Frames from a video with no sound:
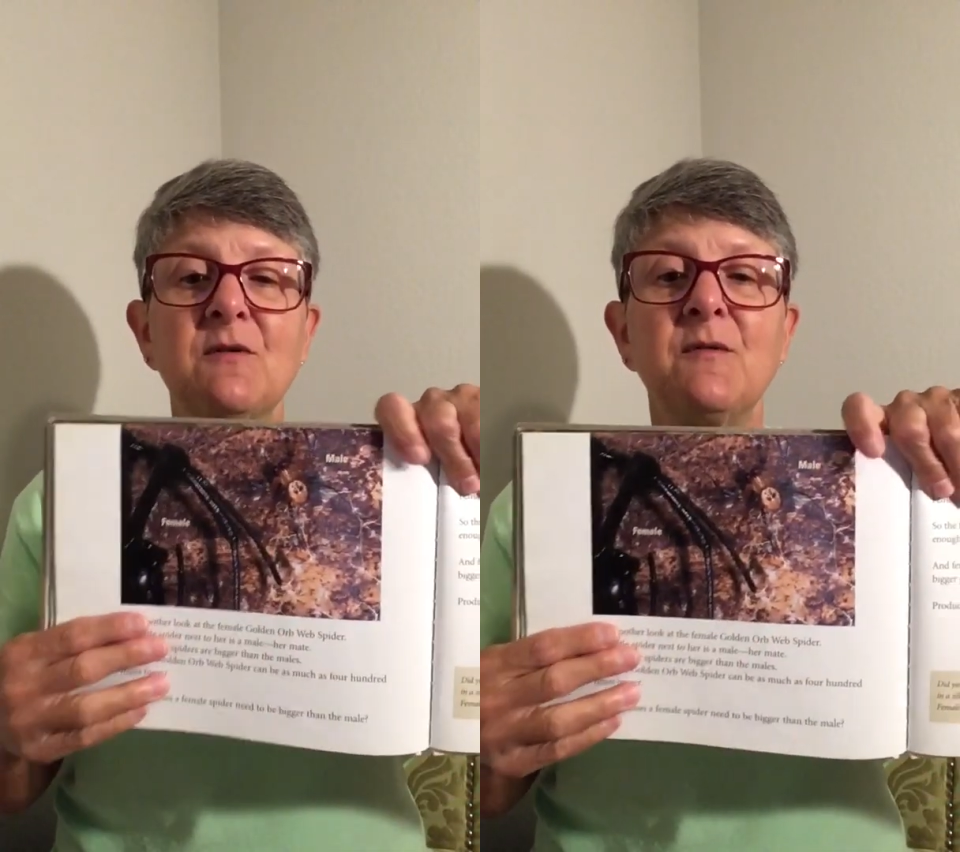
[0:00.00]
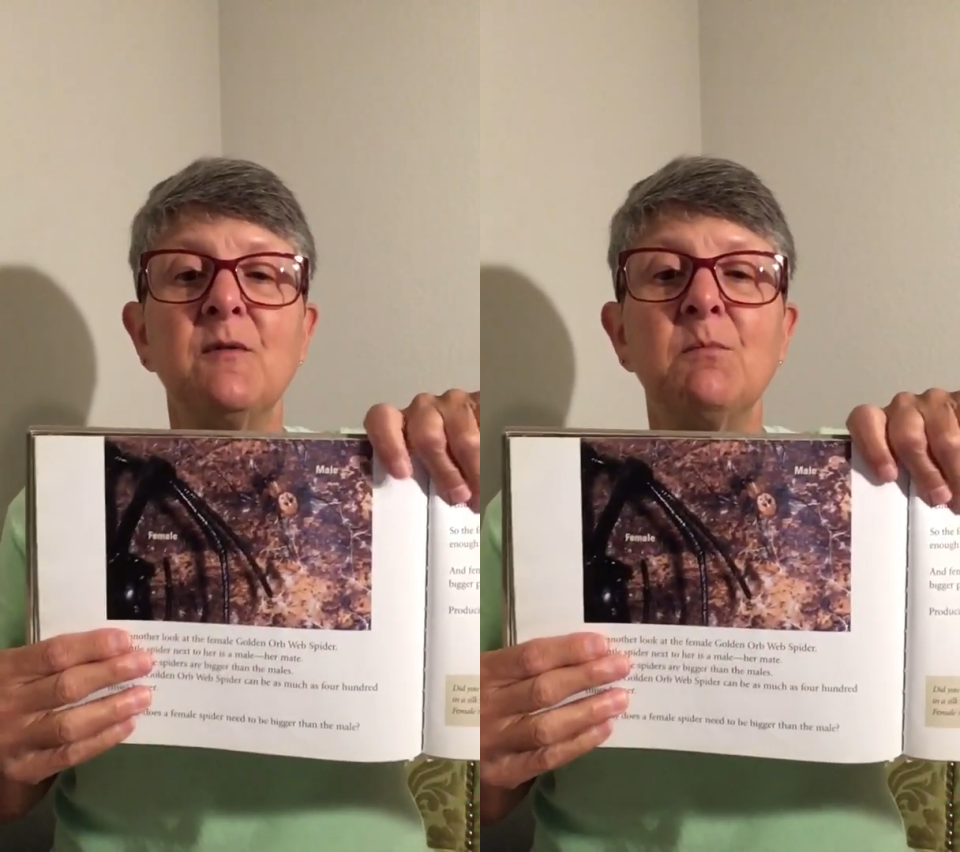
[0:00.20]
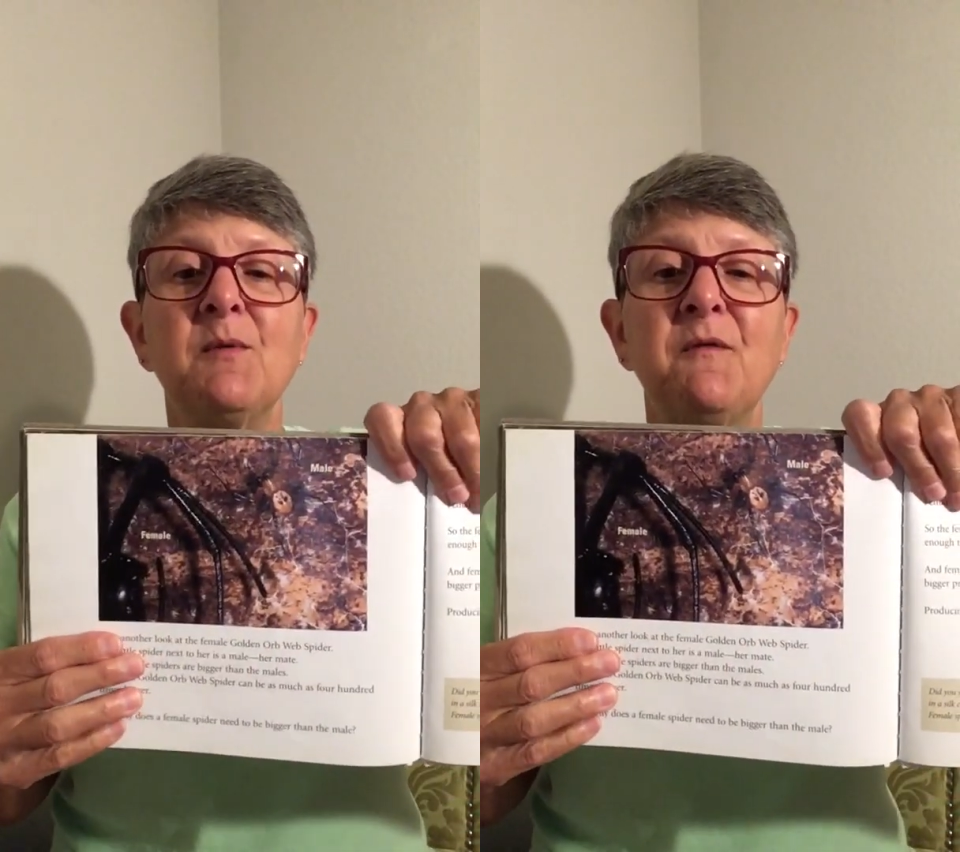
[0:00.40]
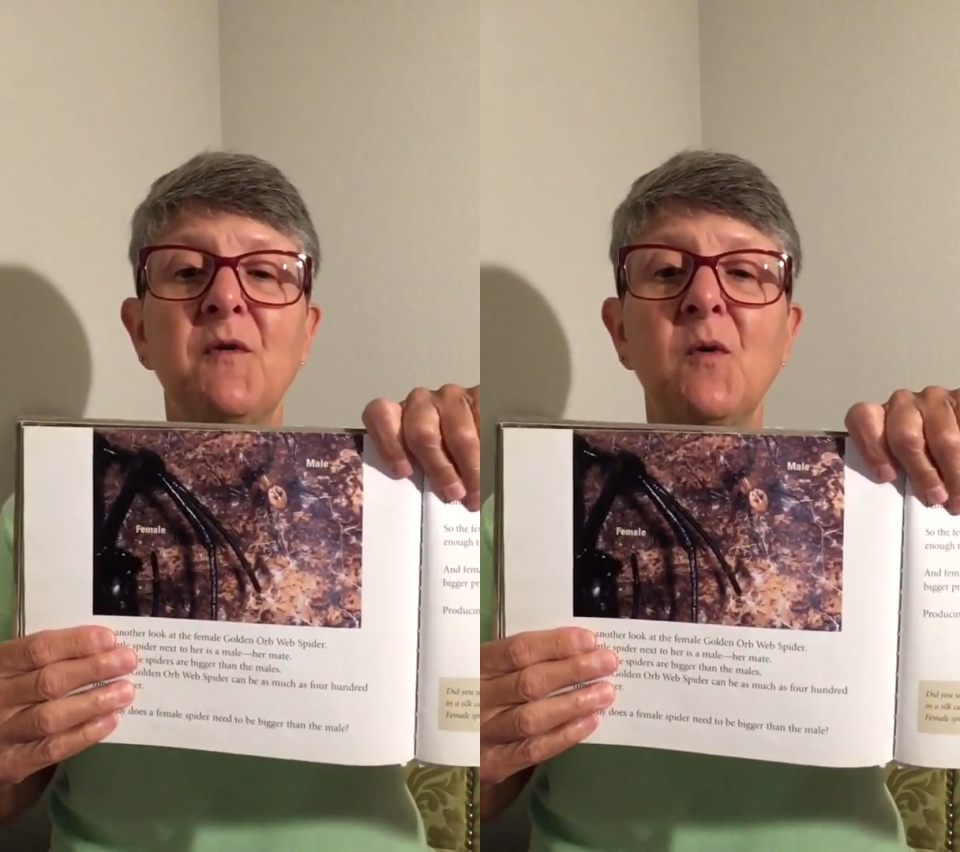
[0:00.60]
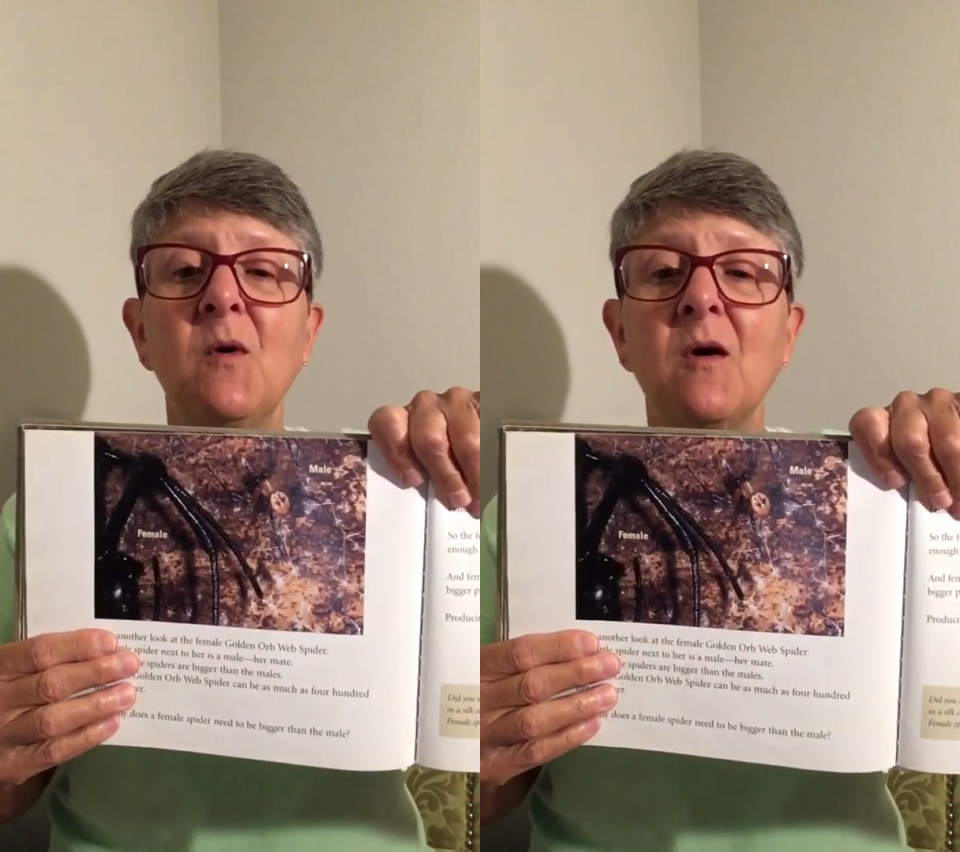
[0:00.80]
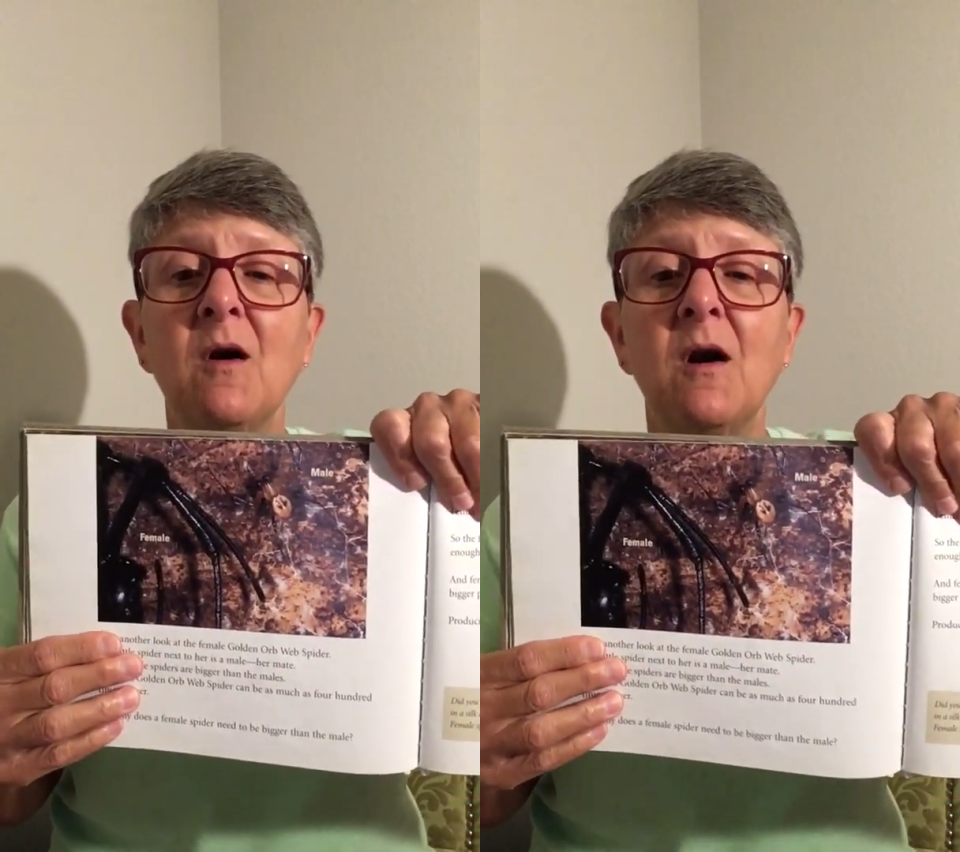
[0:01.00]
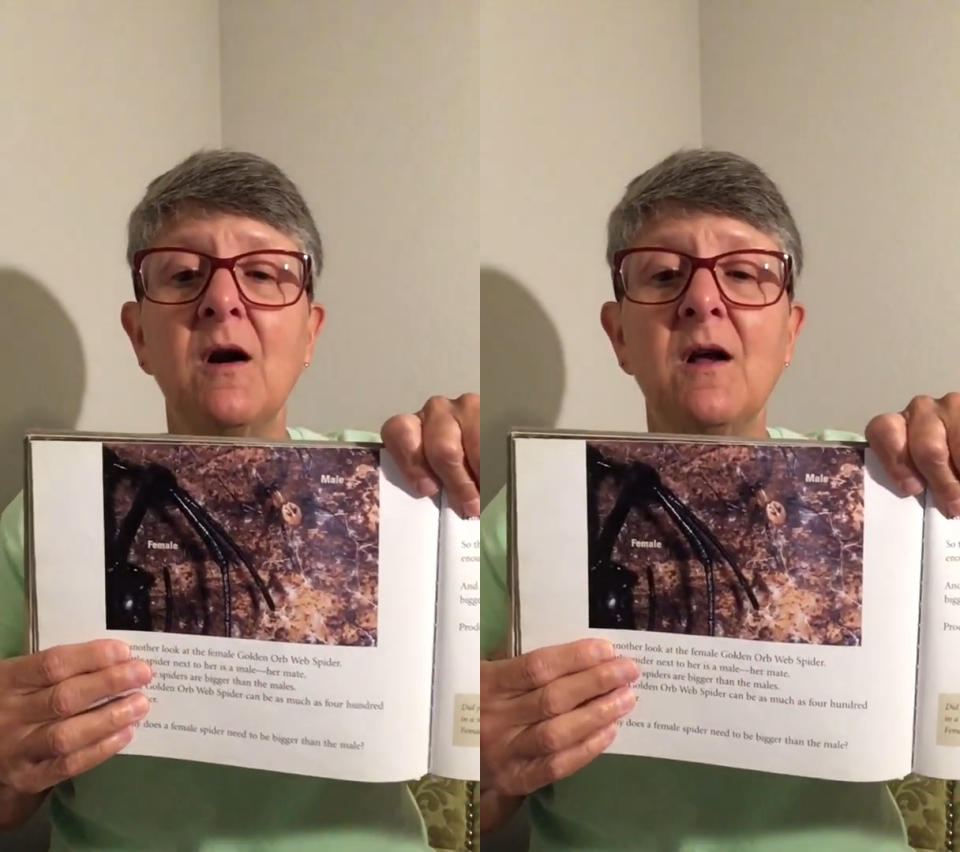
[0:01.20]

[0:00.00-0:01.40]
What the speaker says: from before.